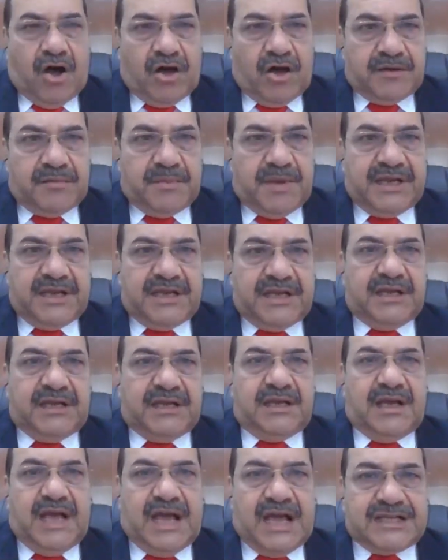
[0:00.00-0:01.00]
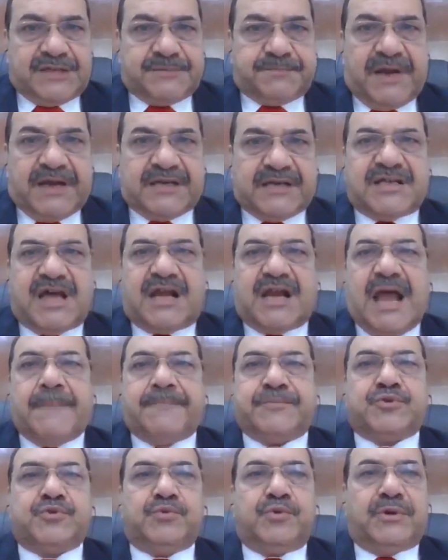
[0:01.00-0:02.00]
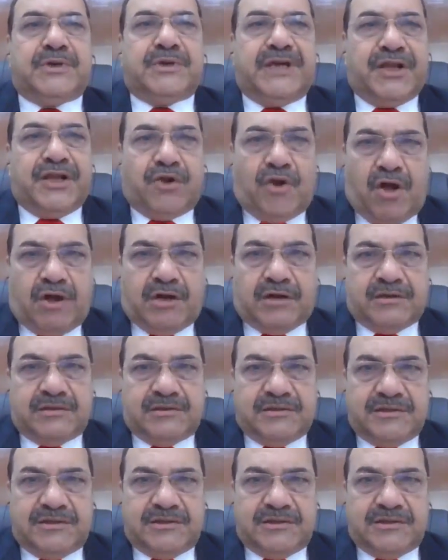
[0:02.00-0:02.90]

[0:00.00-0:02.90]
on many aspects are absolutely wrong.